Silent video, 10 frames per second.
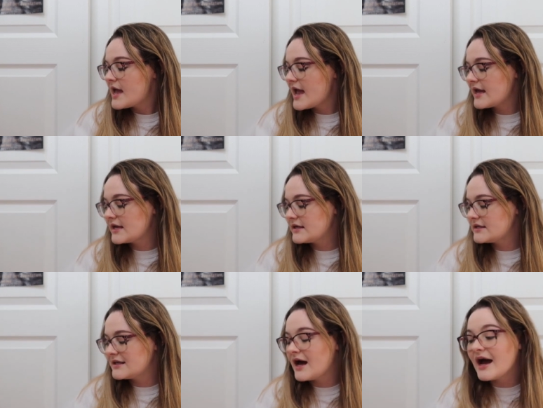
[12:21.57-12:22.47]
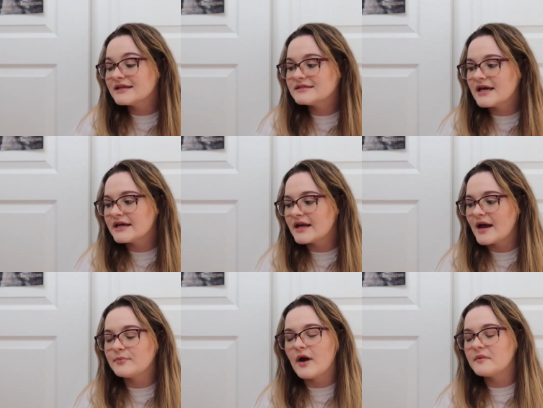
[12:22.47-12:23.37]
And in hindsight, I
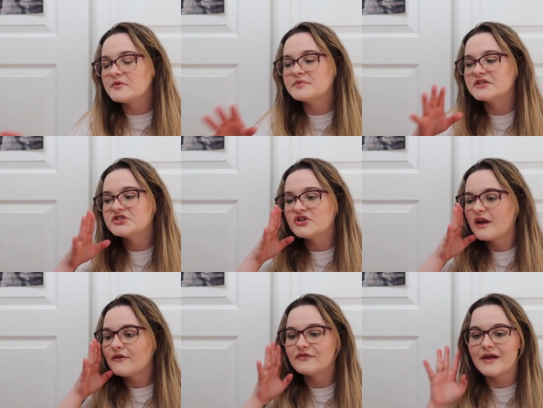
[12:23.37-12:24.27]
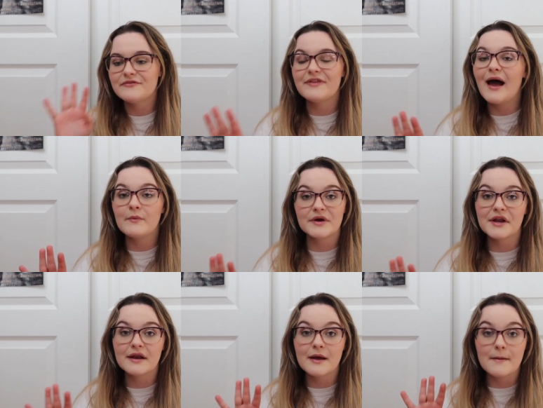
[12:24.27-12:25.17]
probably should have left that
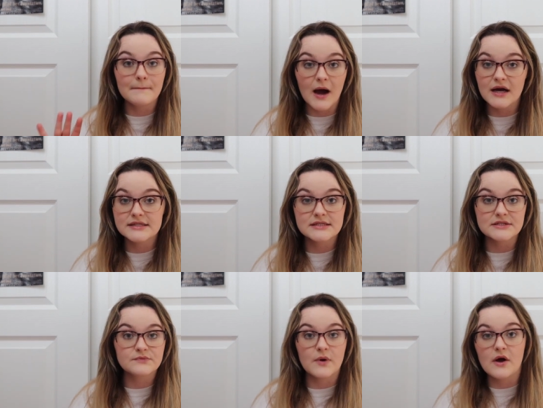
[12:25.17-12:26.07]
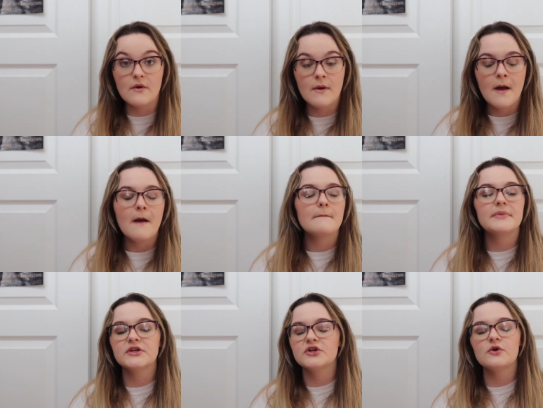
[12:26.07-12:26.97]
one boxed as well.
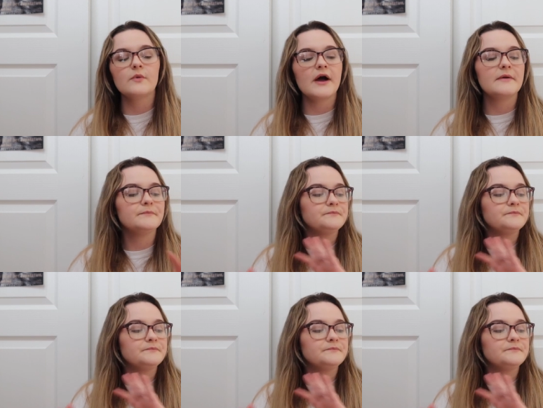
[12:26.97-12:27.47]
But you know what?